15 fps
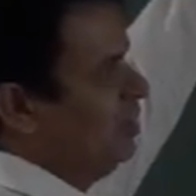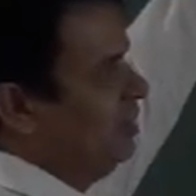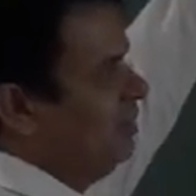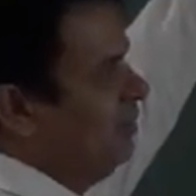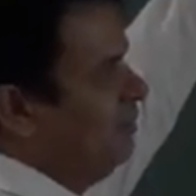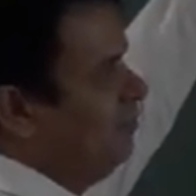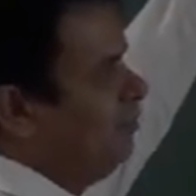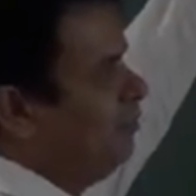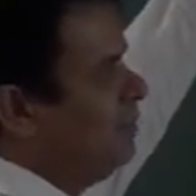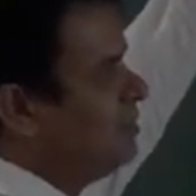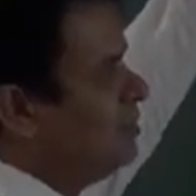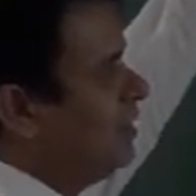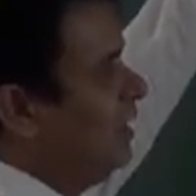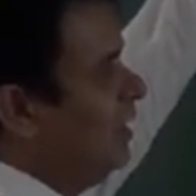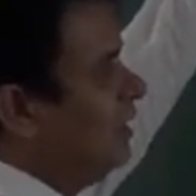direction,
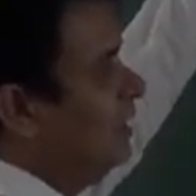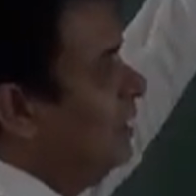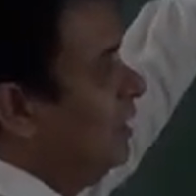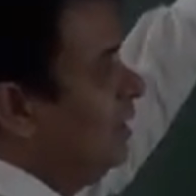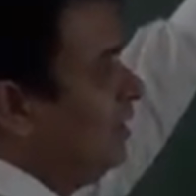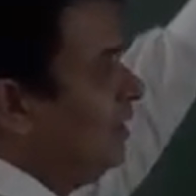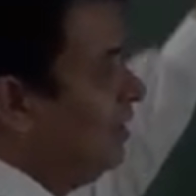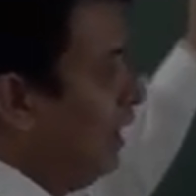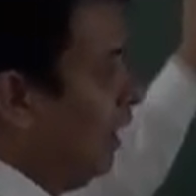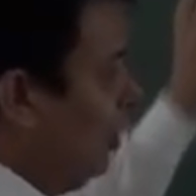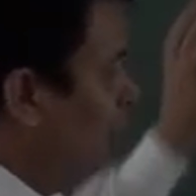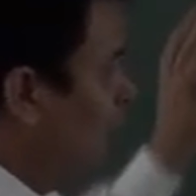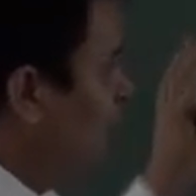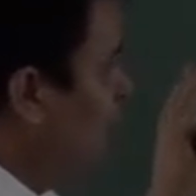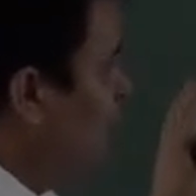means that
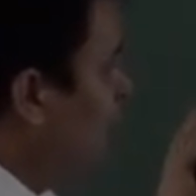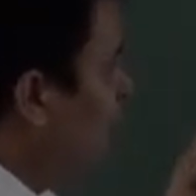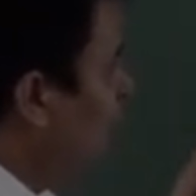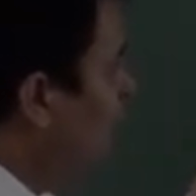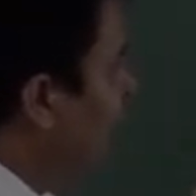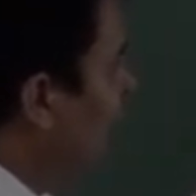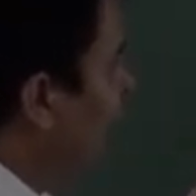now